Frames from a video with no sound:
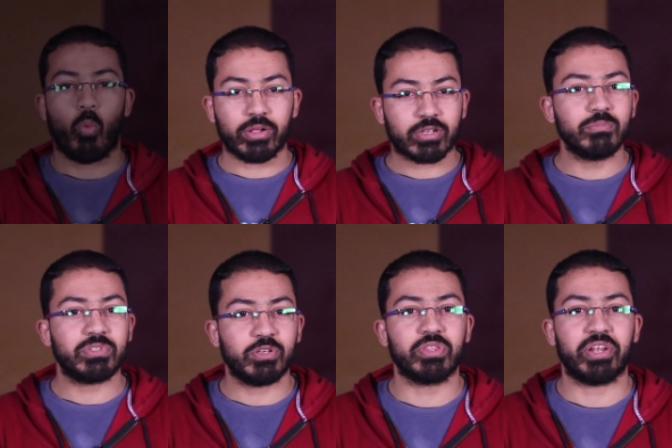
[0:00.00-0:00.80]
Welcome
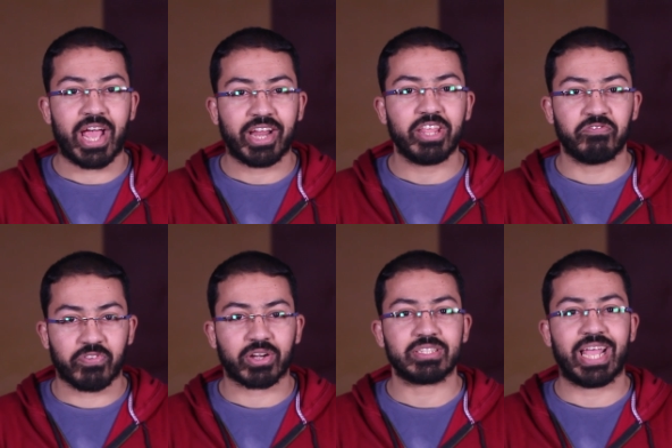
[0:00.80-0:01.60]
to the
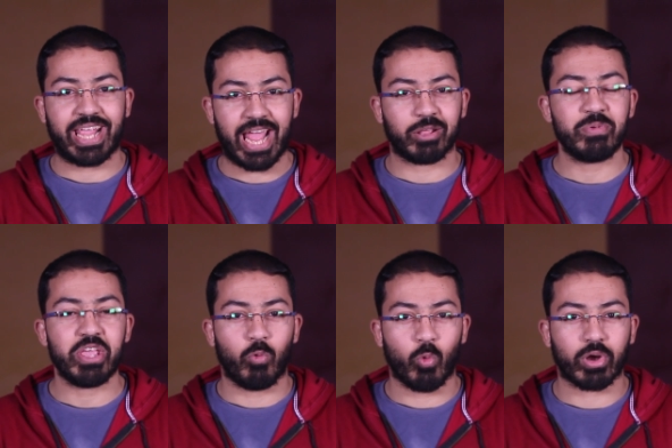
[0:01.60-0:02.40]
91st Academy
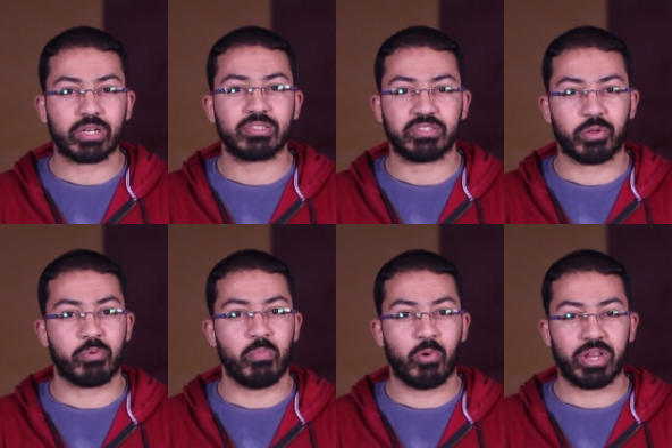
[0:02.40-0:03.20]
Awards
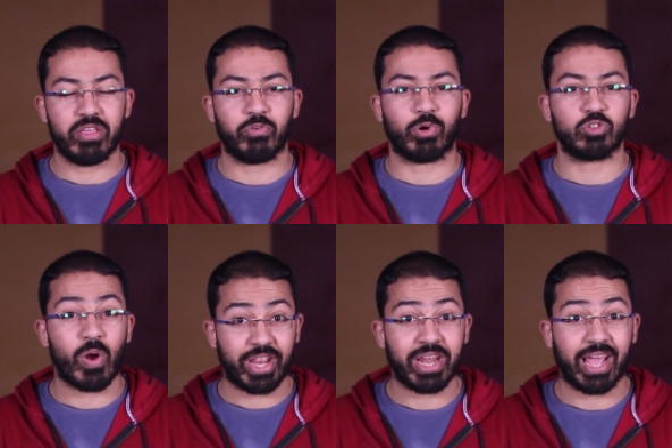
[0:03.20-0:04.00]
ceremony for
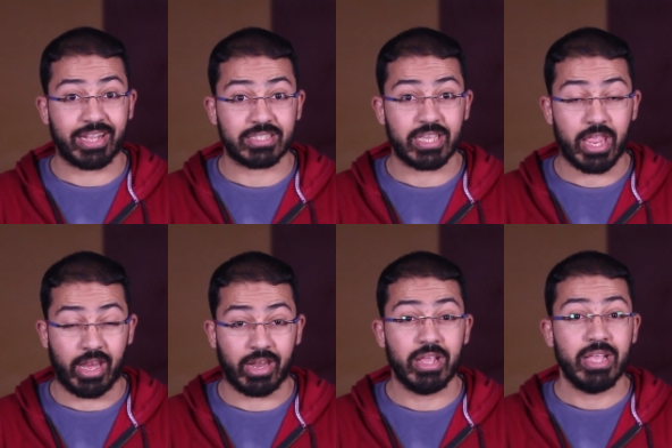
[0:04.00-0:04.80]

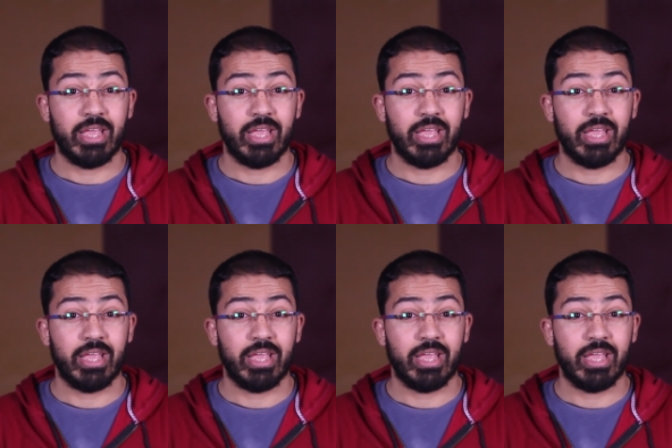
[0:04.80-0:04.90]
2019.